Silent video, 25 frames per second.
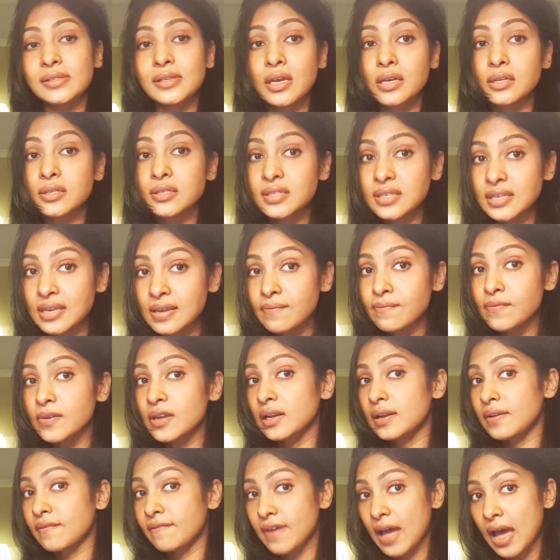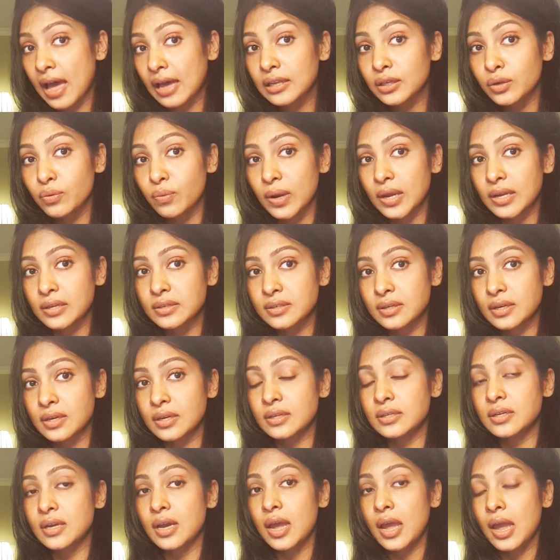their team will evaluate
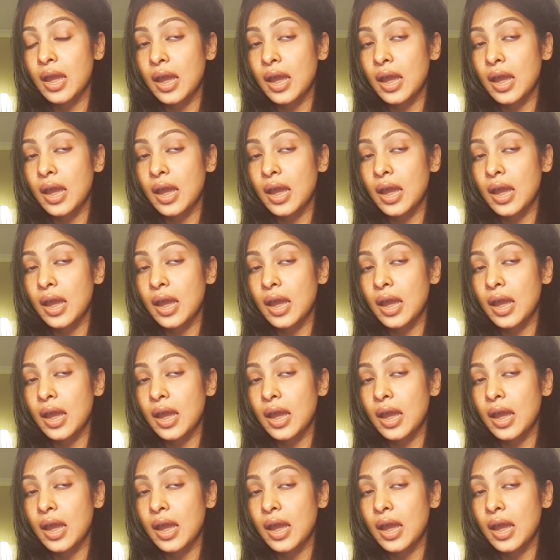it